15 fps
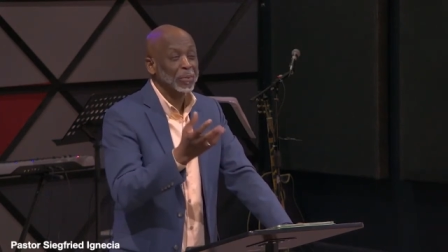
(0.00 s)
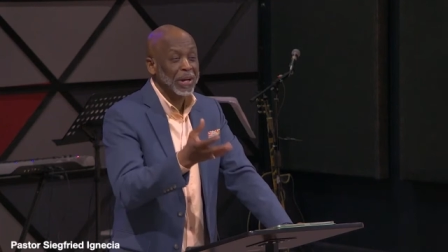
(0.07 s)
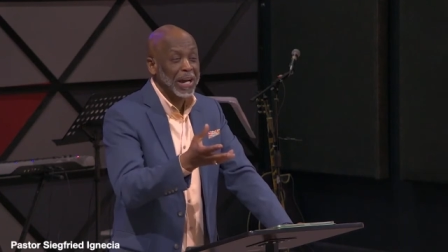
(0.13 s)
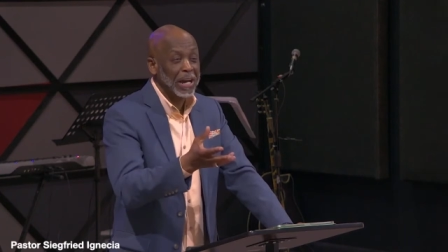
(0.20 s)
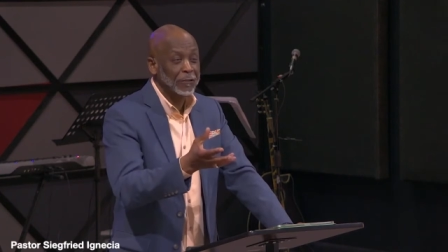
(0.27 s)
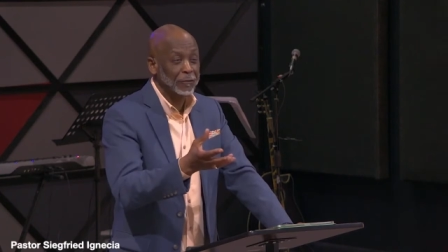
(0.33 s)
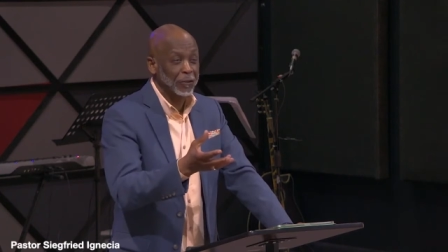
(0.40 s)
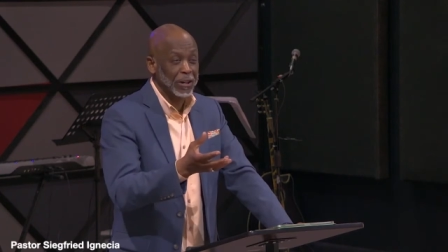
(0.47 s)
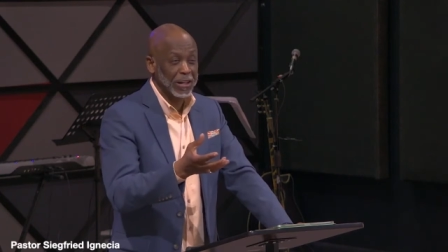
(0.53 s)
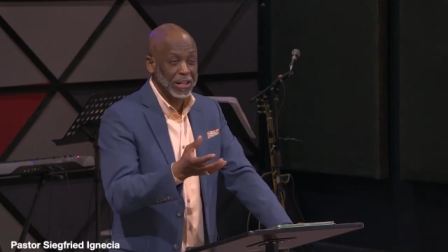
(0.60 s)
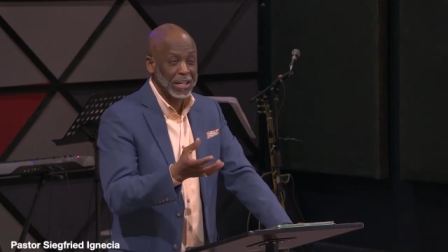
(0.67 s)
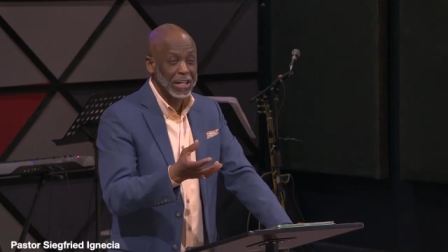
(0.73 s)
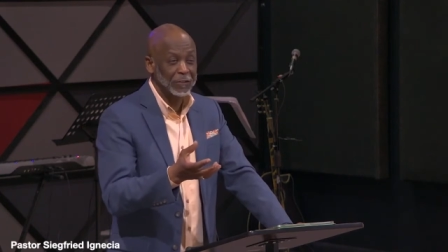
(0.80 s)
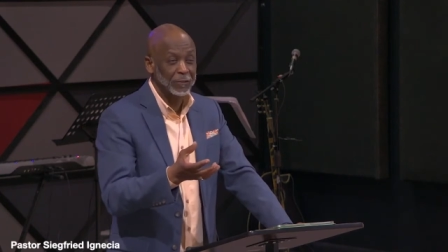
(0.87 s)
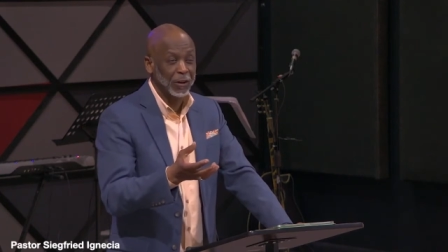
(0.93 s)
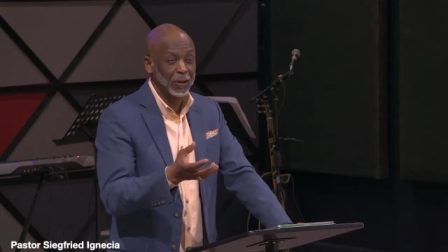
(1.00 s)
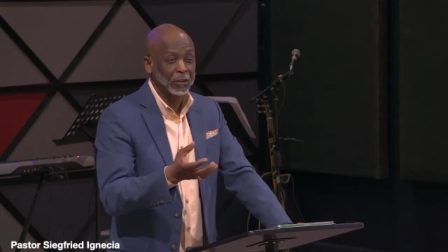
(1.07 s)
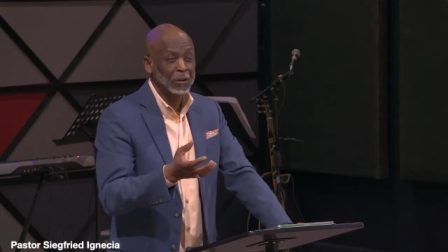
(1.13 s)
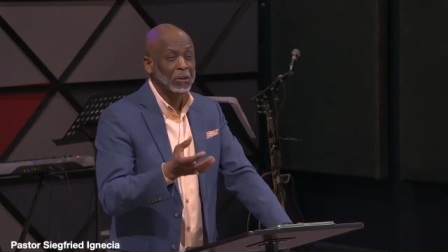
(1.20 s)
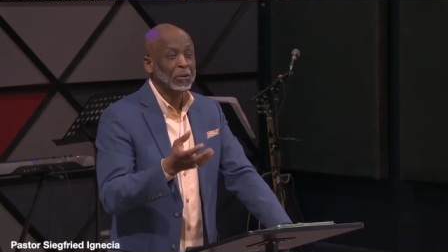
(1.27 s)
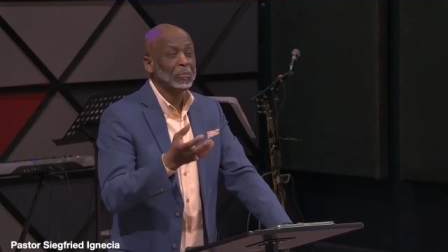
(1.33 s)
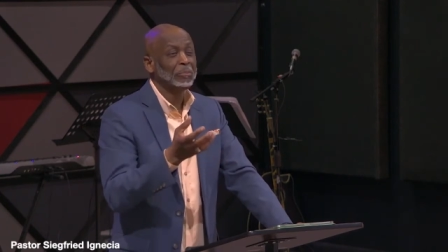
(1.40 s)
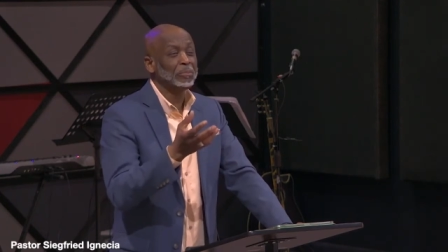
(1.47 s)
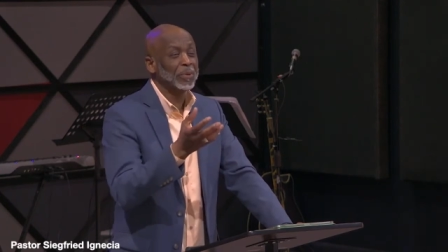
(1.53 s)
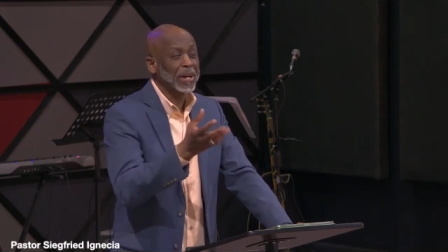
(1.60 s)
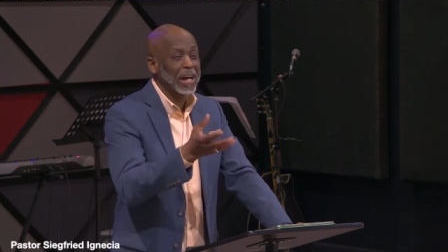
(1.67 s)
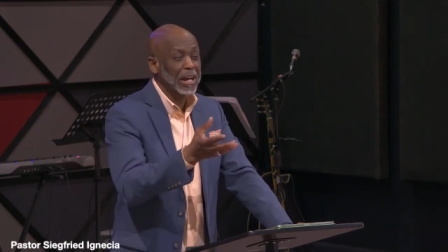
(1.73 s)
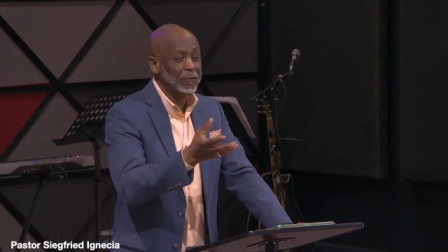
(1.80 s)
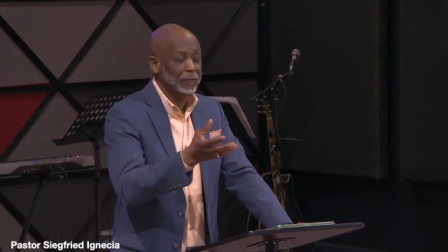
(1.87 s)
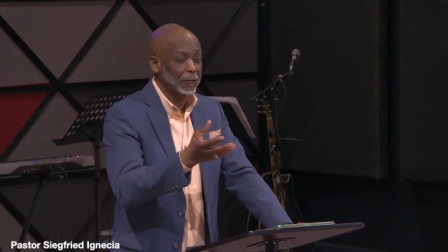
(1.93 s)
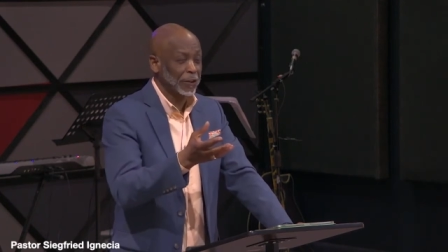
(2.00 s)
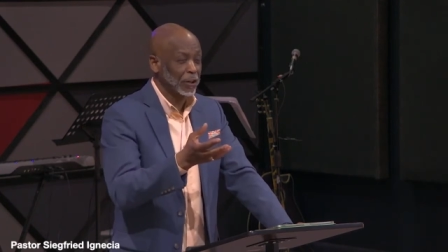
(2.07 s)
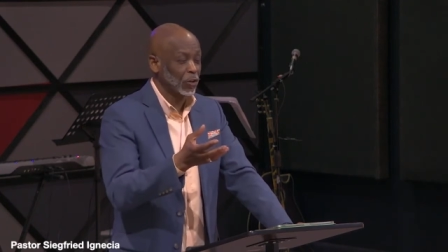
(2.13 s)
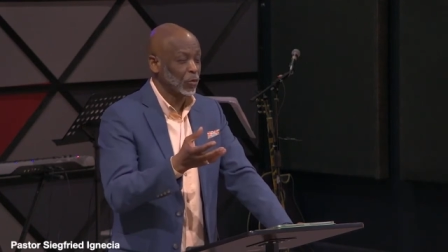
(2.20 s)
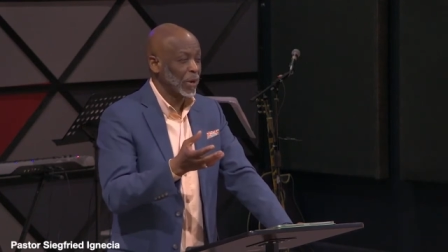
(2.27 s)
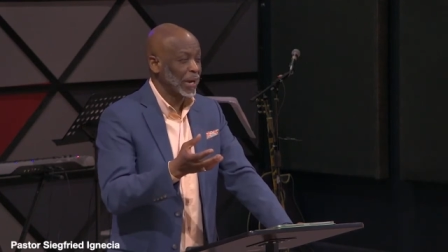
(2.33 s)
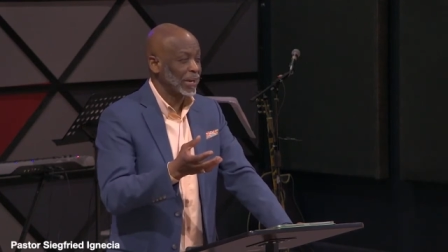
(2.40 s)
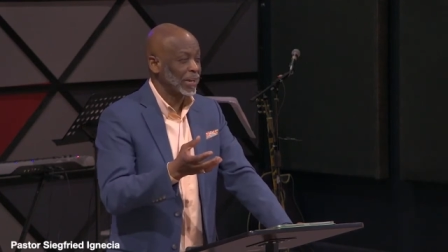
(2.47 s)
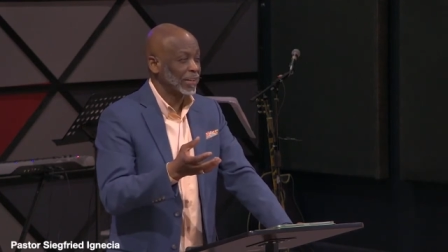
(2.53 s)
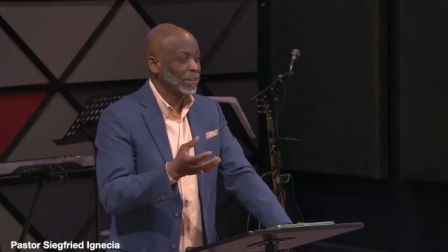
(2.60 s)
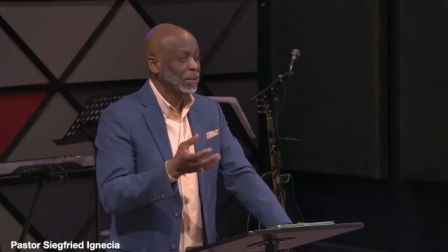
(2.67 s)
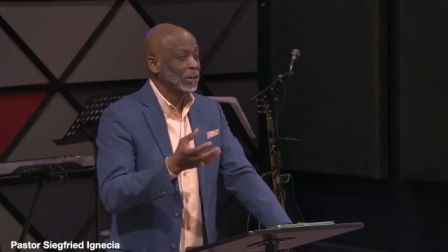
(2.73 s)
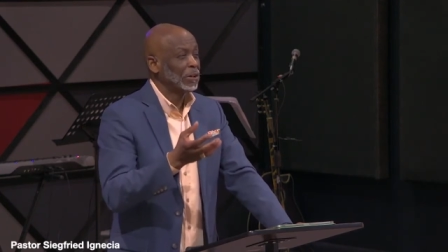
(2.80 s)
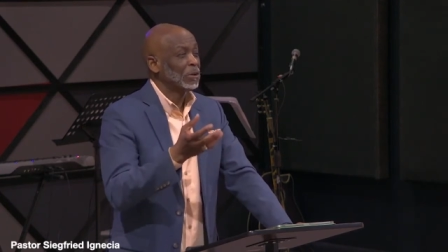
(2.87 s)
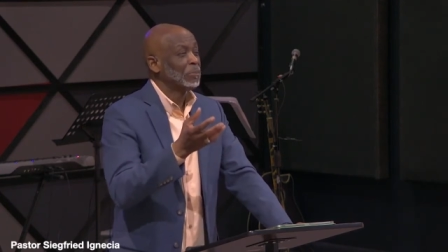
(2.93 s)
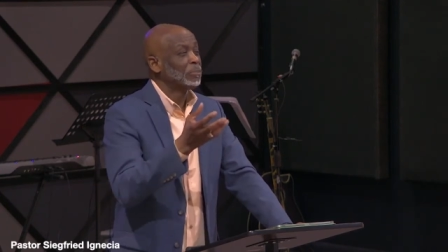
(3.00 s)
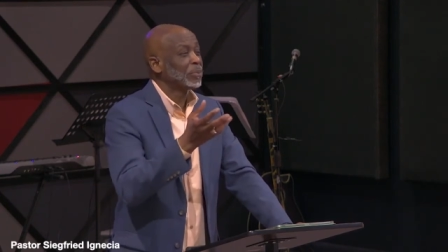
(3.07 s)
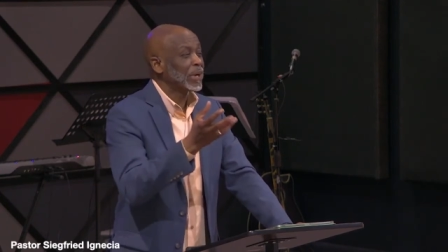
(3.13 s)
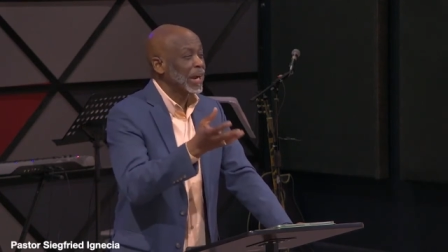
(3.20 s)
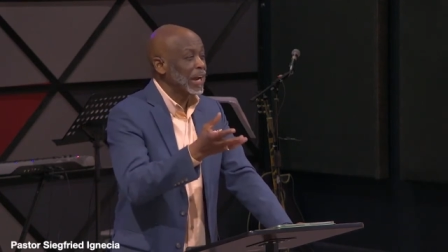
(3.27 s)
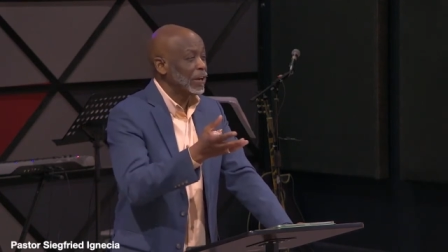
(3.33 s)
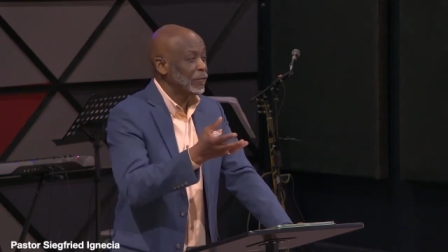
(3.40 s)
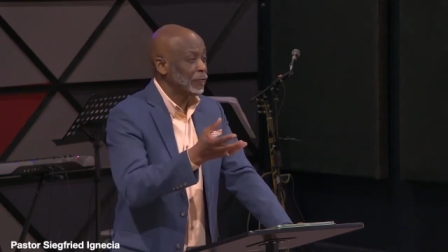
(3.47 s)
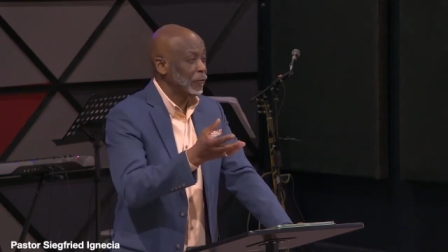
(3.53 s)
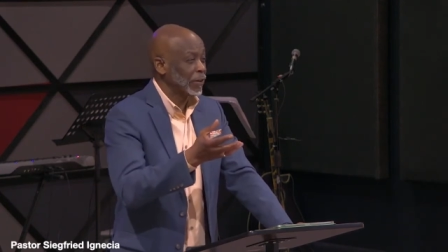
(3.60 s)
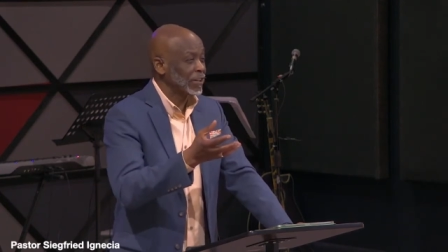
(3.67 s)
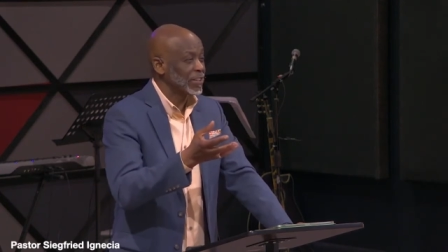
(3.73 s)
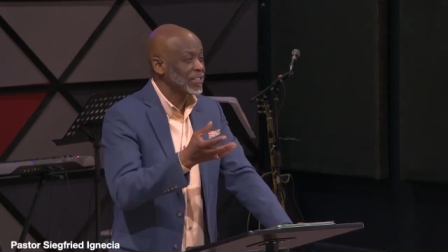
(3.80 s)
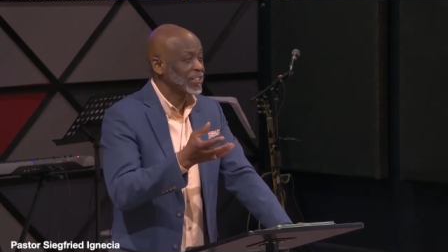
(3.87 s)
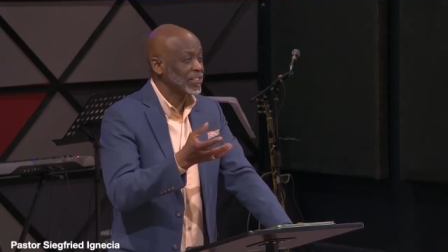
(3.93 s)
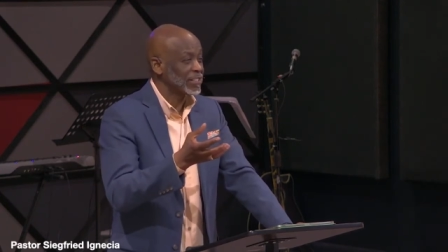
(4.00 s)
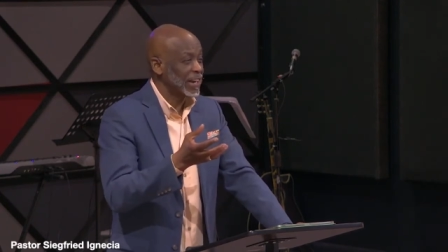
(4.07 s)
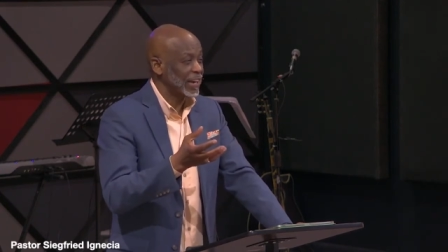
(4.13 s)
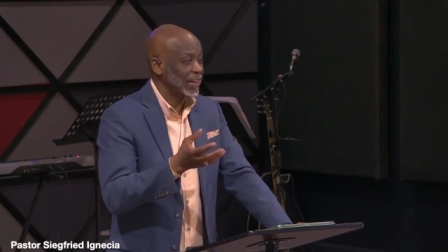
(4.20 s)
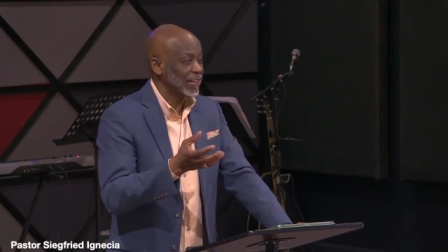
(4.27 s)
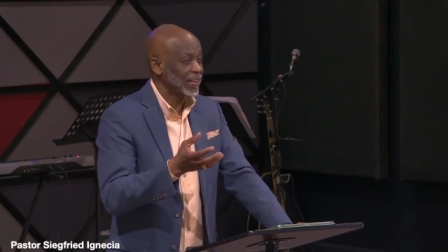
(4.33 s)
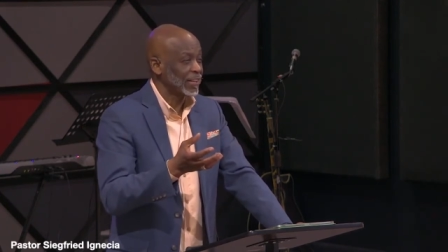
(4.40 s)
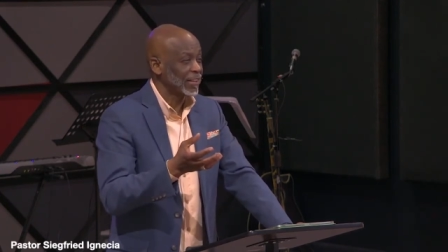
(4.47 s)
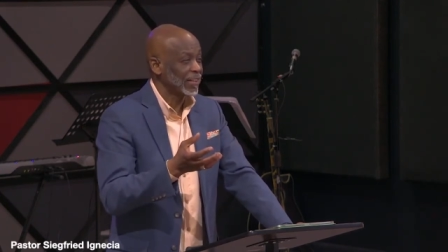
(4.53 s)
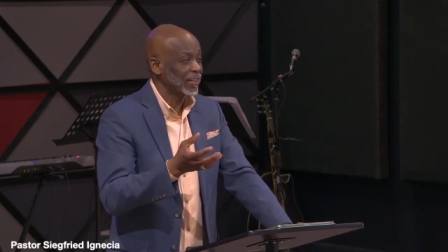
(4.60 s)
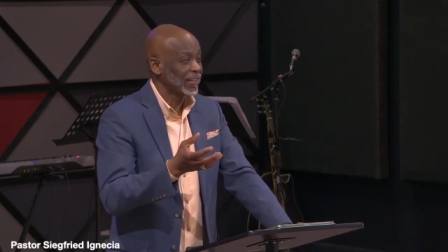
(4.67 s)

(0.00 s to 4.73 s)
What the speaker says: Pray for the evil. Pray for the wicked. Pray for the sick.